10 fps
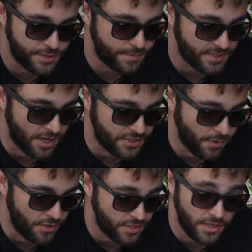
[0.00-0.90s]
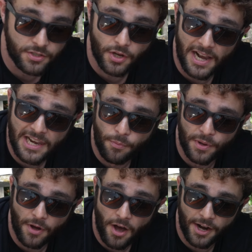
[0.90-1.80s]
starter motor, so a little
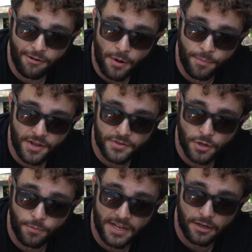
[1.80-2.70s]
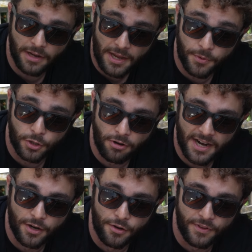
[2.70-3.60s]
bit higher output, so it'll be able to
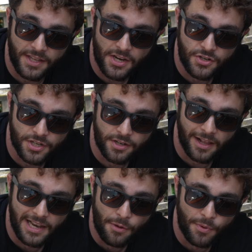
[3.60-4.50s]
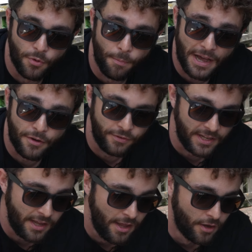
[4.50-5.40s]
crank over the engine a little bit more
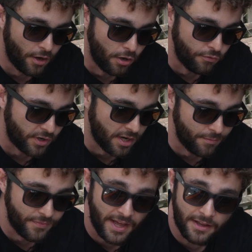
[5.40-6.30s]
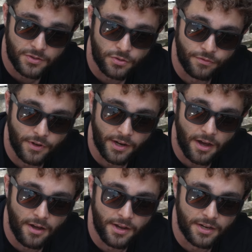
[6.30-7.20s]
powerfully, overcome that sort of like
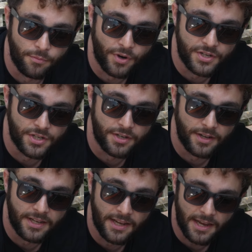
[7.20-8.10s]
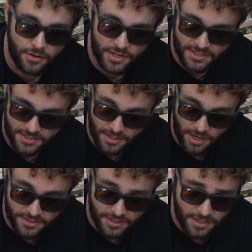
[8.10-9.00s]
higher compression and get it nice and
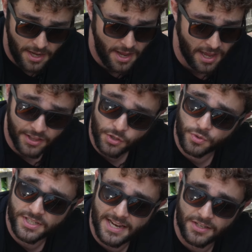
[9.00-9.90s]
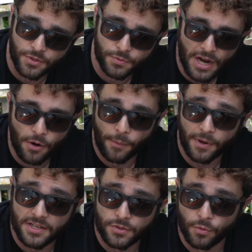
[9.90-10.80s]
started. And the alternator as well,
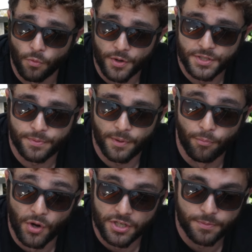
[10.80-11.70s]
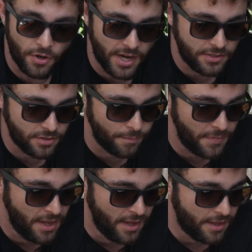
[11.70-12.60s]
upgrading to a Wasp Motorsport item.
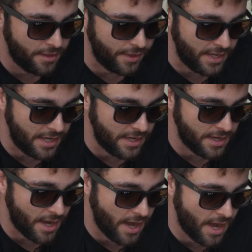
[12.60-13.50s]
The